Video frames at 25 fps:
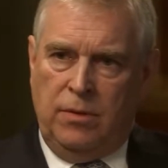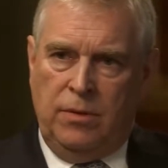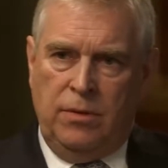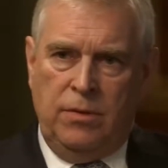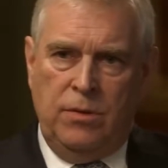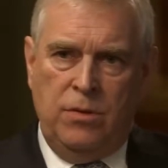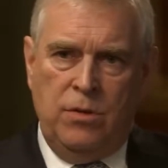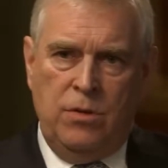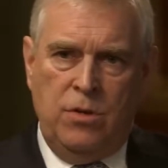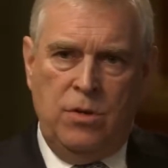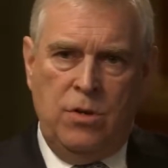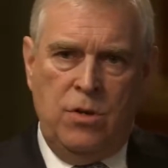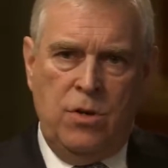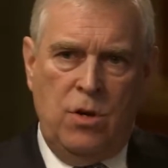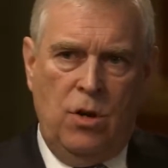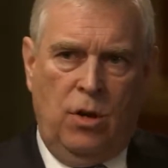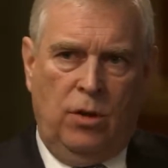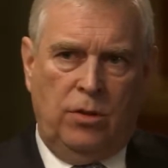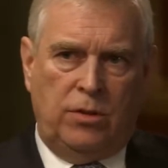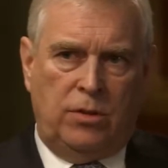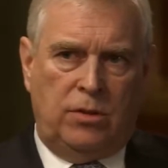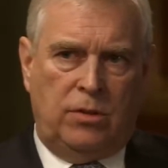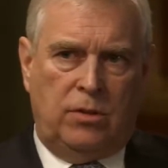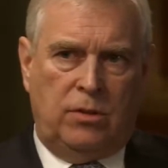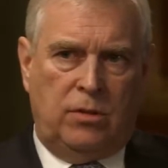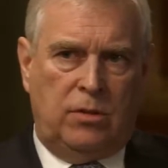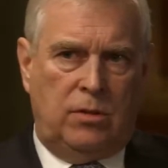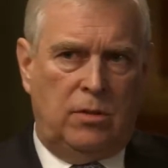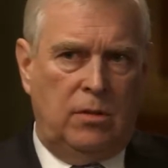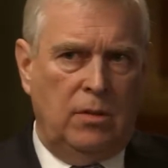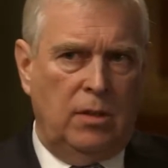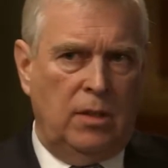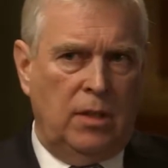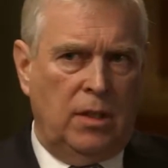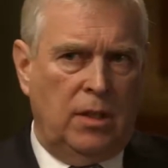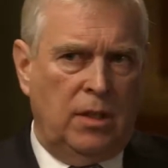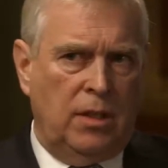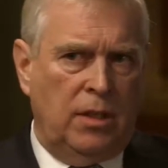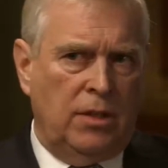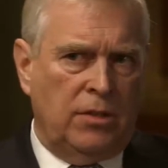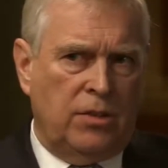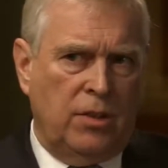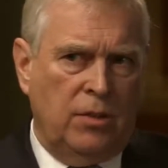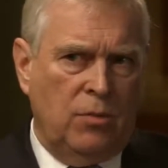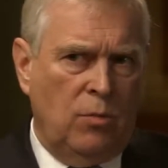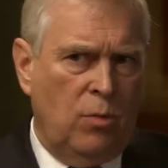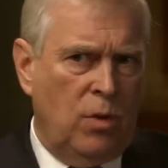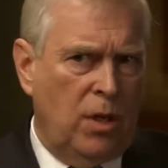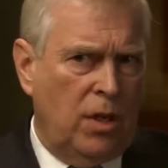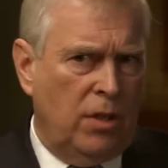not, as
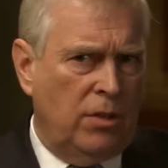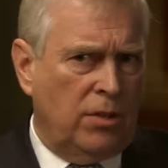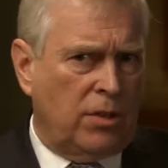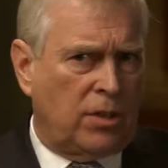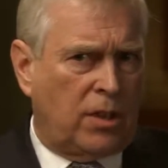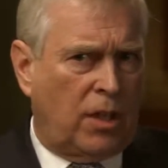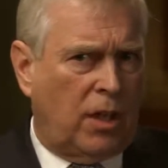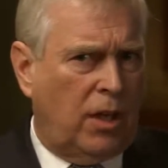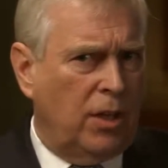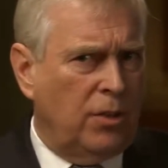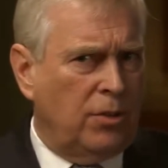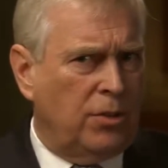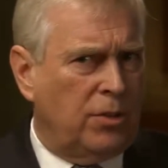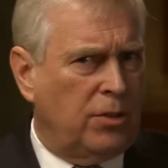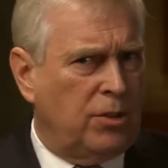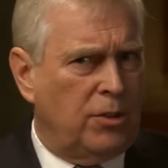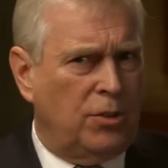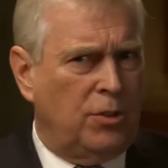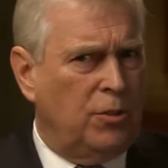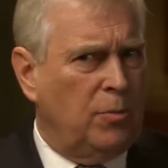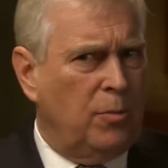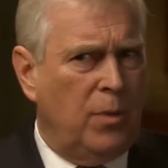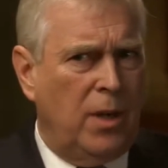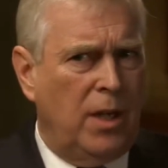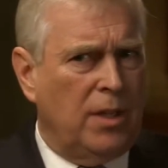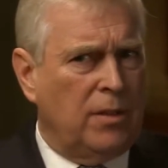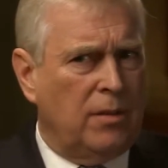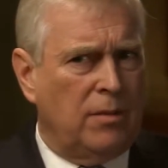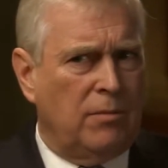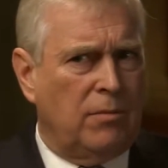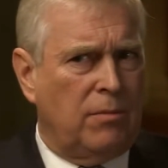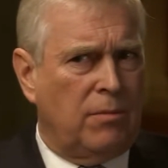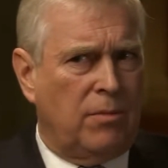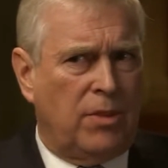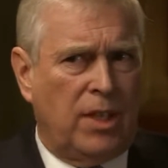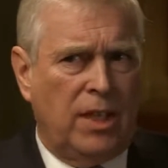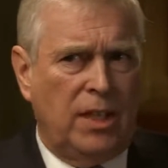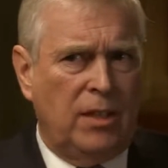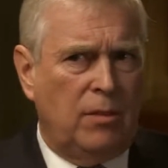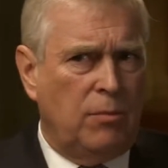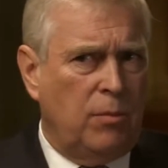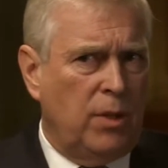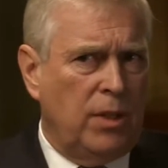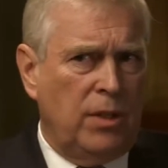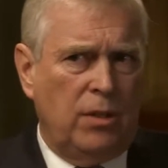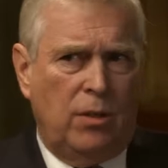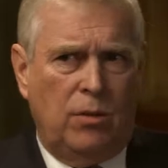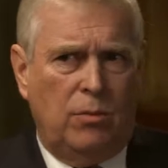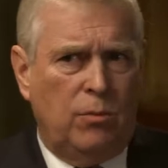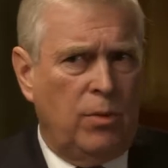it were, as close as you might think.
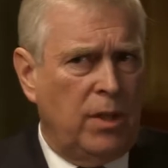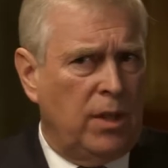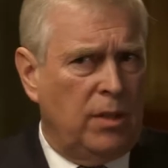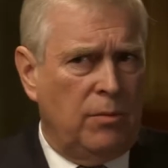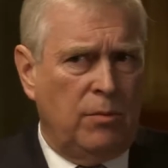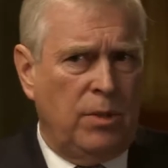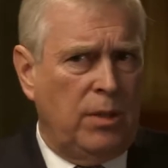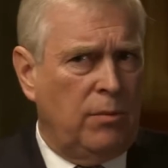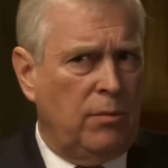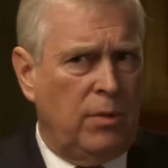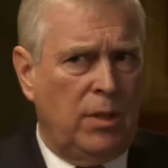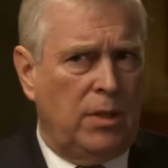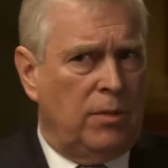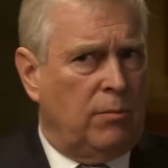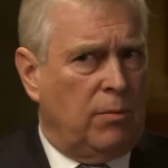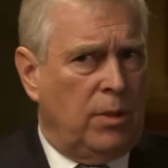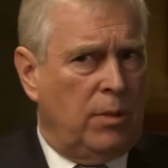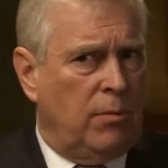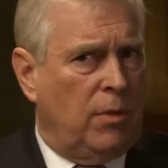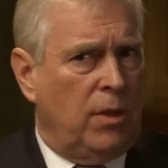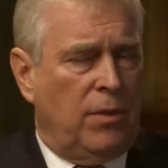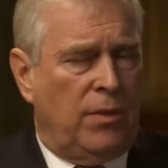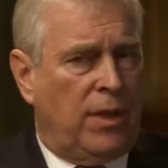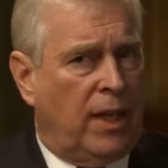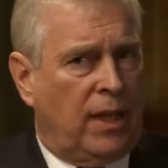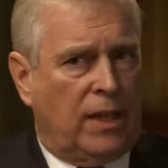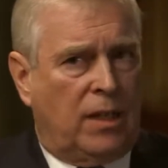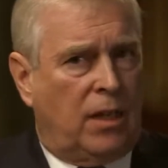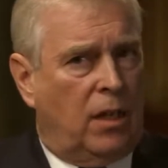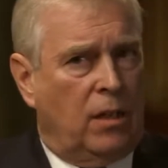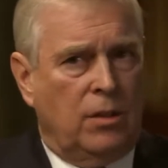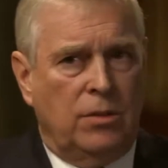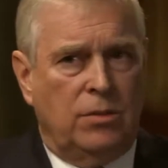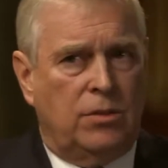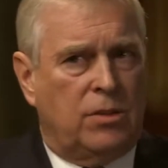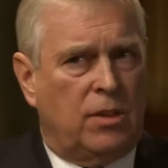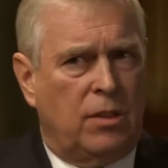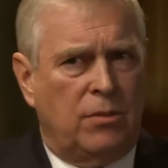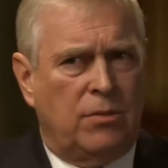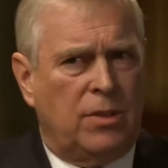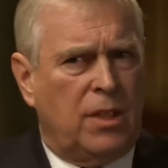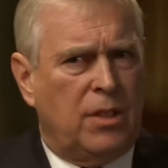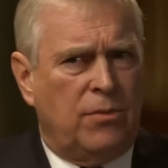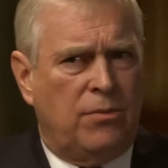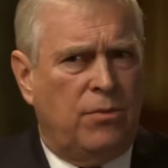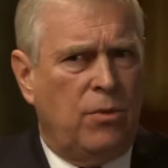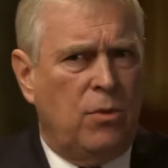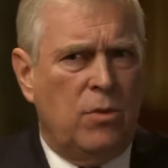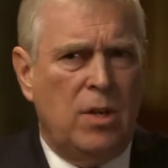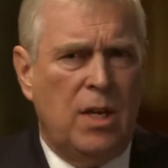We weren't that close. So
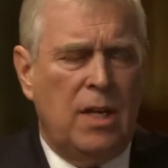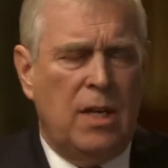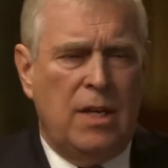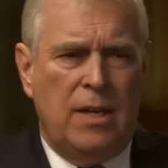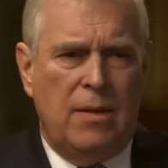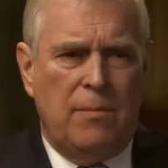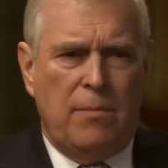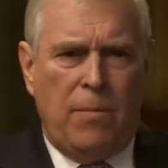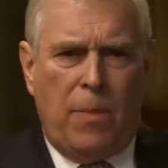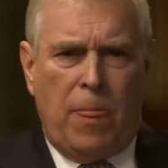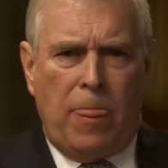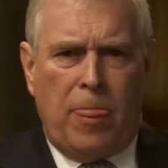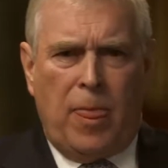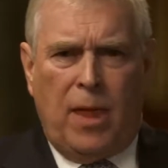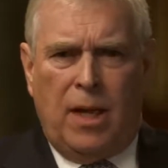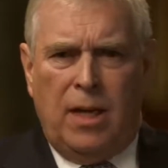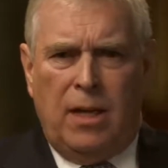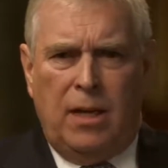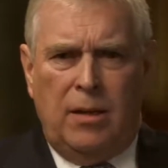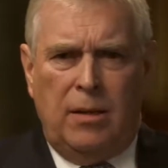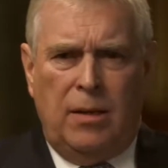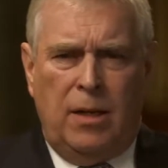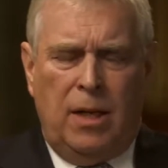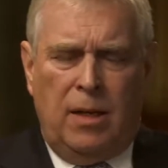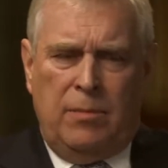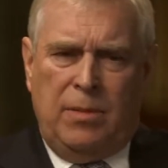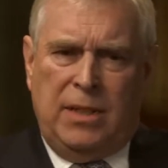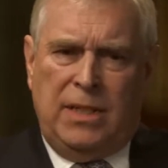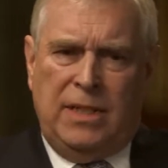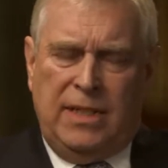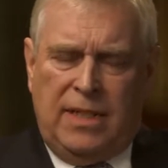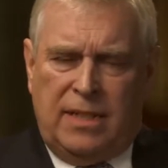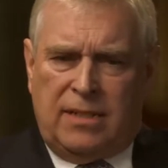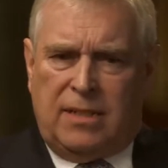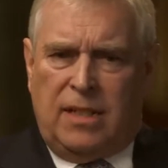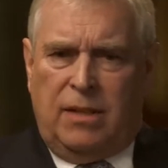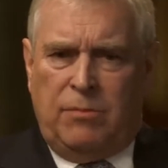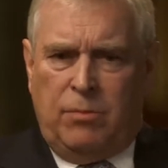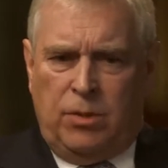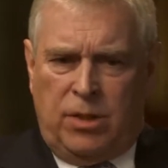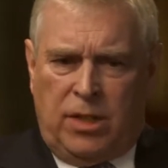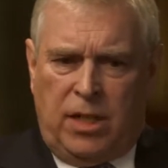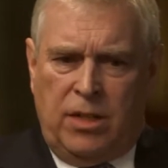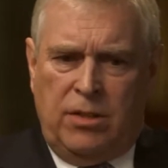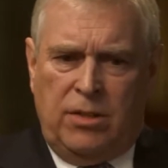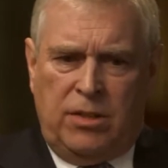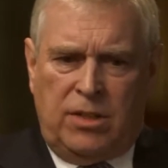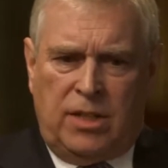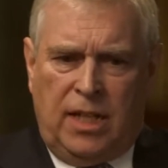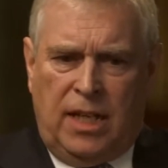therefore, I mean, yes, I would
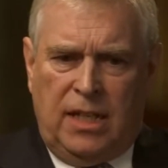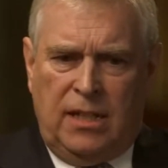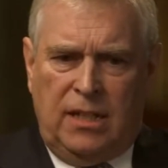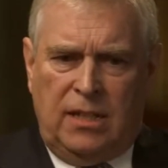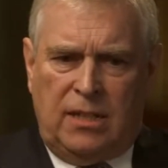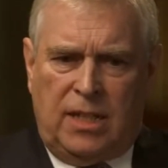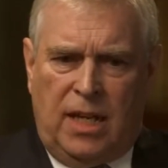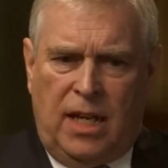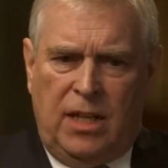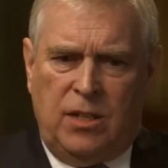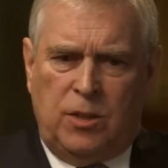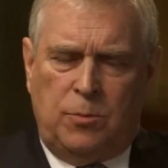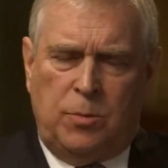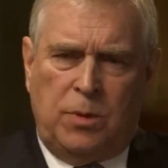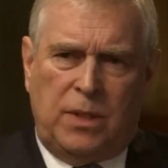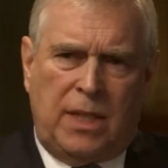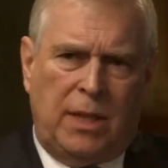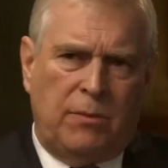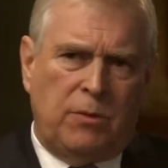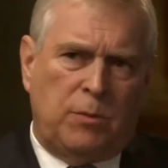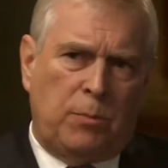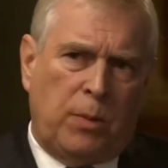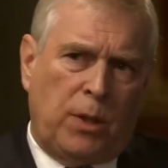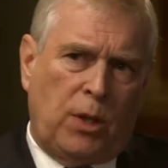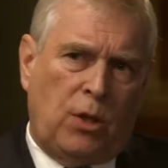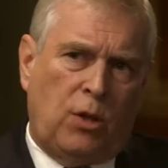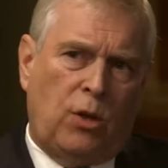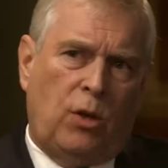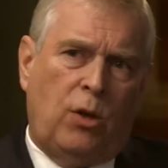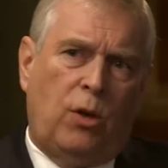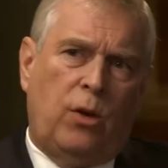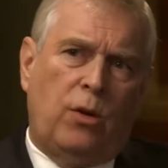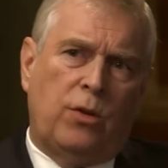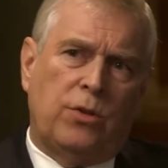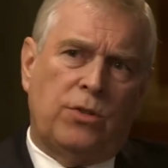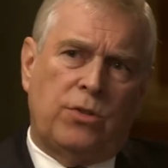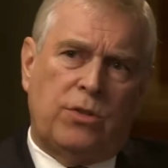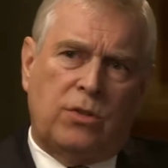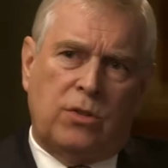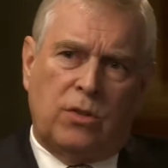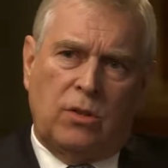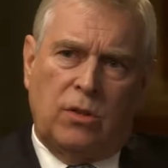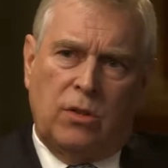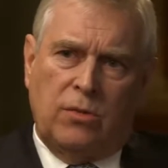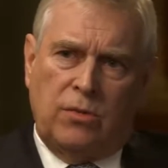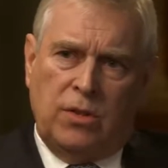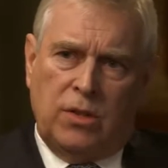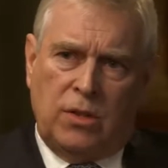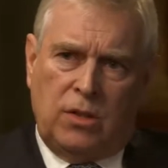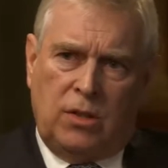go and stay in his house, but that was because
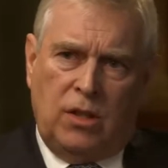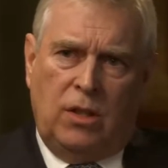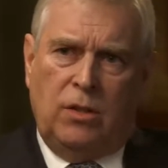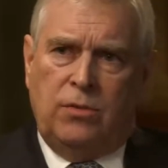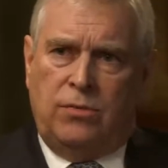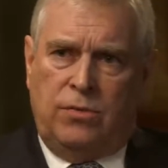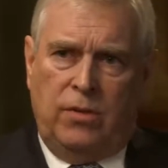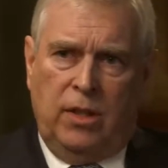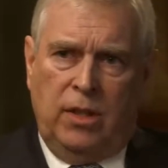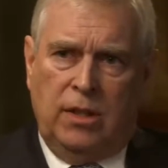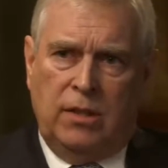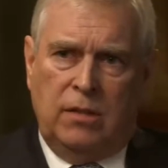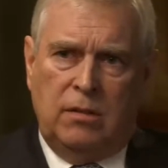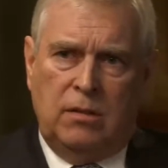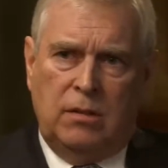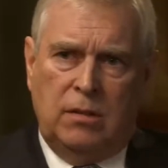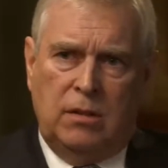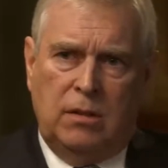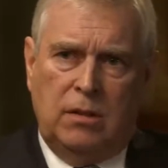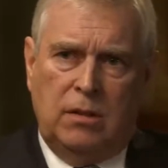of his girlfriend,